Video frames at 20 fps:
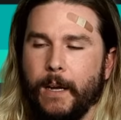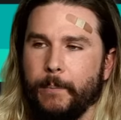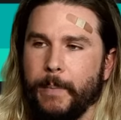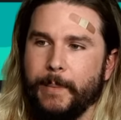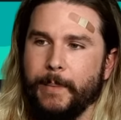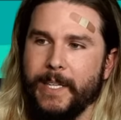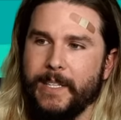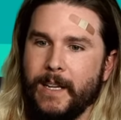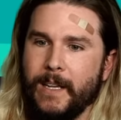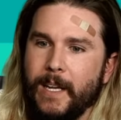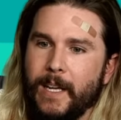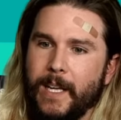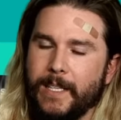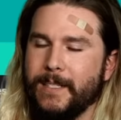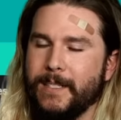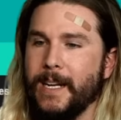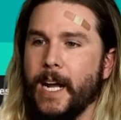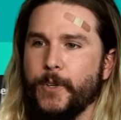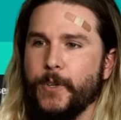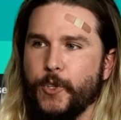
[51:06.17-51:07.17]
Maybe it's it's
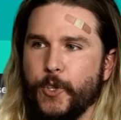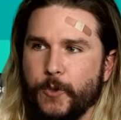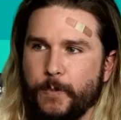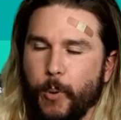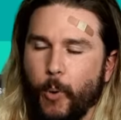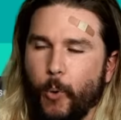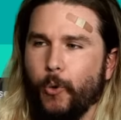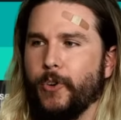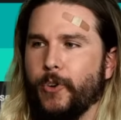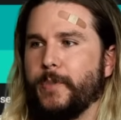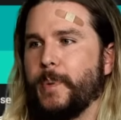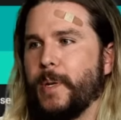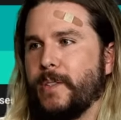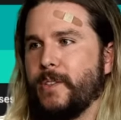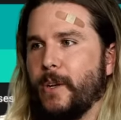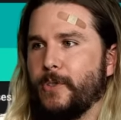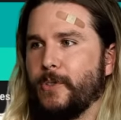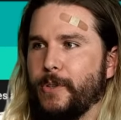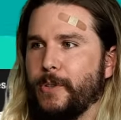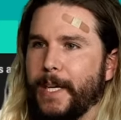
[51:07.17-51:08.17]
not just pores, but it's
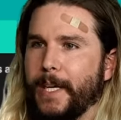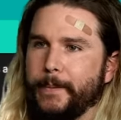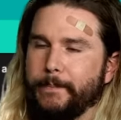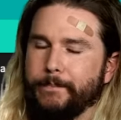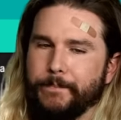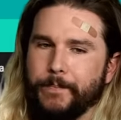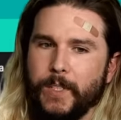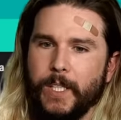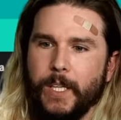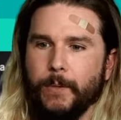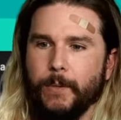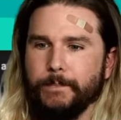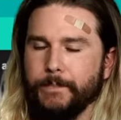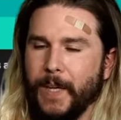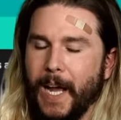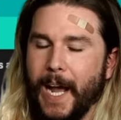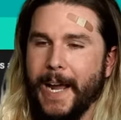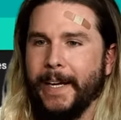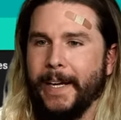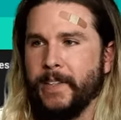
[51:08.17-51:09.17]
also like, you know,
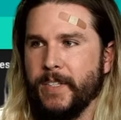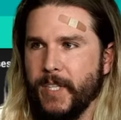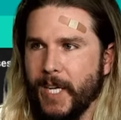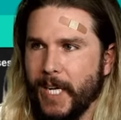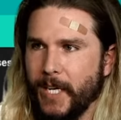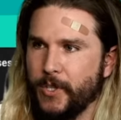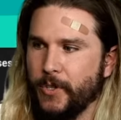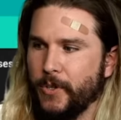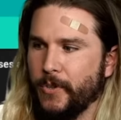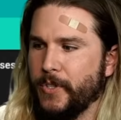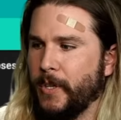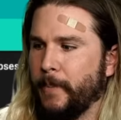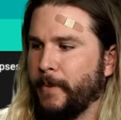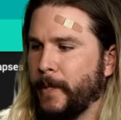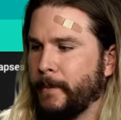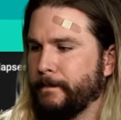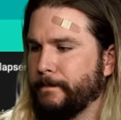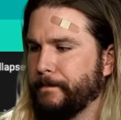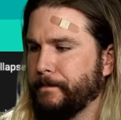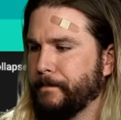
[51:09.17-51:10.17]
ionization or something.